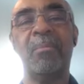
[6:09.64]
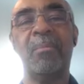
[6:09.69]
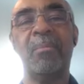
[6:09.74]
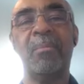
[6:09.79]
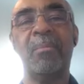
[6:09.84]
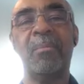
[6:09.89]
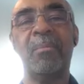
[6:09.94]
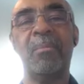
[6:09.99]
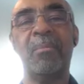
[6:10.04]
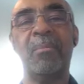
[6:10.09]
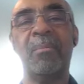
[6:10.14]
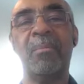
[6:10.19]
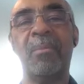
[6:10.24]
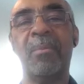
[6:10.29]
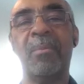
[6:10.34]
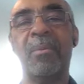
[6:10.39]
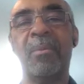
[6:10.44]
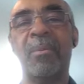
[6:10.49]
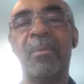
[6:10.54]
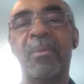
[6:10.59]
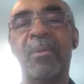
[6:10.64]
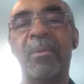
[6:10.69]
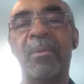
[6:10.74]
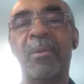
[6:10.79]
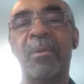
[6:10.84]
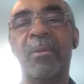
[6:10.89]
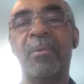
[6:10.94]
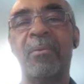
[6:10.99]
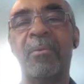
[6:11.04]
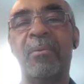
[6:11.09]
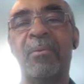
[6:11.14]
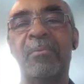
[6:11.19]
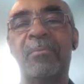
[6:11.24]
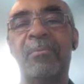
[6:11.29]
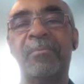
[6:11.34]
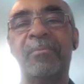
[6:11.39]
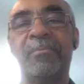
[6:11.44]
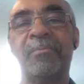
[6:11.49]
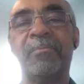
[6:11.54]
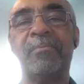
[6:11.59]

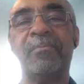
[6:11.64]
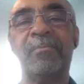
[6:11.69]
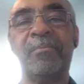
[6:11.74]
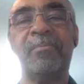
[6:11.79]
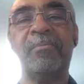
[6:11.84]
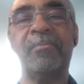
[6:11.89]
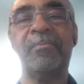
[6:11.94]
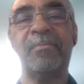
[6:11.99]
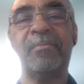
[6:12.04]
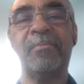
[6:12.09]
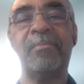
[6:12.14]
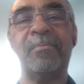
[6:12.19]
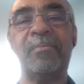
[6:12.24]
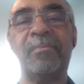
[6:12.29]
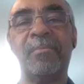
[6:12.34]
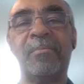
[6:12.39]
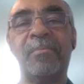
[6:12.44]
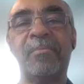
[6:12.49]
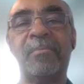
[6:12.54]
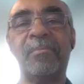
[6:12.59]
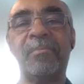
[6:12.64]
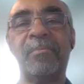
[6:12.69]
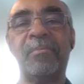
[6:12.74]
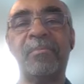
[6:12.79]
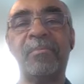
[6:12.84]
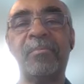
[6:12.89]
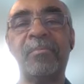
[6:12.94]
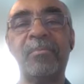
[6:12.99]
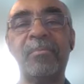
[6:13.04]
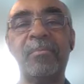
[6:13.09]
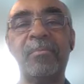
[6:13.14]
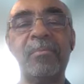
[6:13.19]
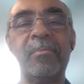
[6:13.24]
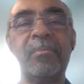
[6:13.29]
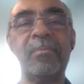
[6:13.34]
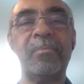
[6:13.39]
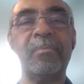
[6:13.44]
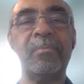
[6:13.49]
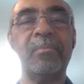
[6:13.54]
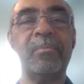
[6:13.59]

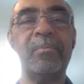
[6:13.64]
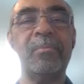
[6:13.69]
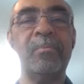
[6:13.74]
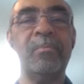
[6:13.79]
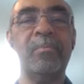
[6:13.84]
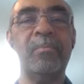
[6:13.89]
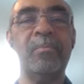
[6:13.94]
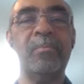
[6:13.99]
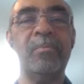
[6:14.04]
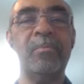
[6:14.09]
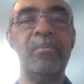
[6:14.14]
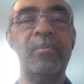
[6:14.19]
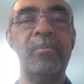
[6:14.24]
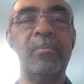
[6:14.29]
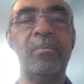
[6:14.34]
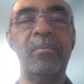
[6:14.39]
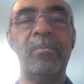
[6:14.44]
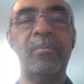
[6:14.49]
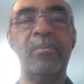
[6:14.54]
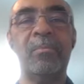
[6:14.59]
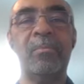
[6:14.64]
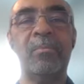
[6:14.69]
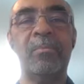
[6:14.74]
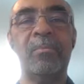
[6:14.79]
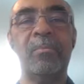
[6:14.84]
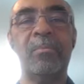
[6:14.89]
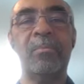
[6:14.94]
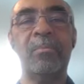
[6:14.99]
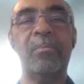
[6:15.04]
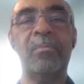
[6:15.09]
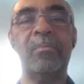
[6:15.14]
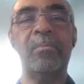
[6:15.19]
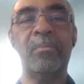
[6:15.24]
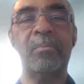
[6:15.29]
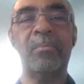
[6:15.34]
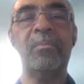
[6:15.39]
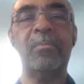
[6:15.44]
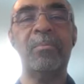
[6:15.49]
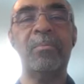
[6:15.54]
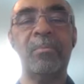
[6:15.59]

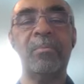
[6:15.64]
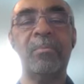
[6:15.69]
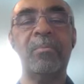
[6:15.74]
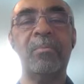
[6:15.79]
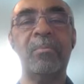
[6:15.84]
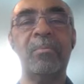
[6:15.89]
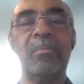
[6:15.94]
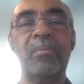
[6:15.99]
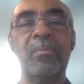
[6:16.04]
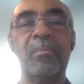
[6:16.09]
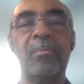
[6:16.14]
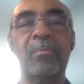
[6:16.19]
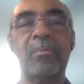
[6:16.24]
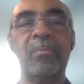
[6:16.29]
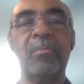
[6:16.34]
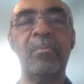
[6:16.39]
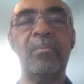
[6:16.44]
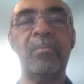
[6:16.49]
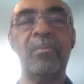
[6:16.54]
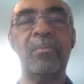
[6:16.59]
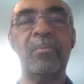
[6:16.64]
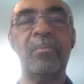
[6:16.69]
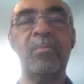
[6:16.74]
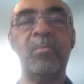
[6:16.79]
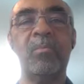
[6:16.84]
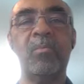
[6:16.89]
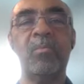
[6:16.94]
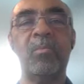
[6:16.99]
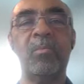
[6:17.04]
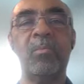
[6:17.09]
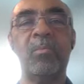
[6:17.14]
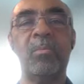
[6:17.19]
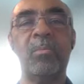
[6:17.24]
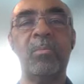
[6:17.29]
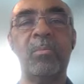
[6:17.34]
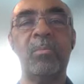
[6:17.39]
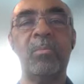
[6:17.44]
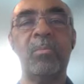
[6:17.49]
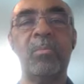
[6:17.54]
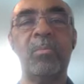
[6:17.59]
(silent)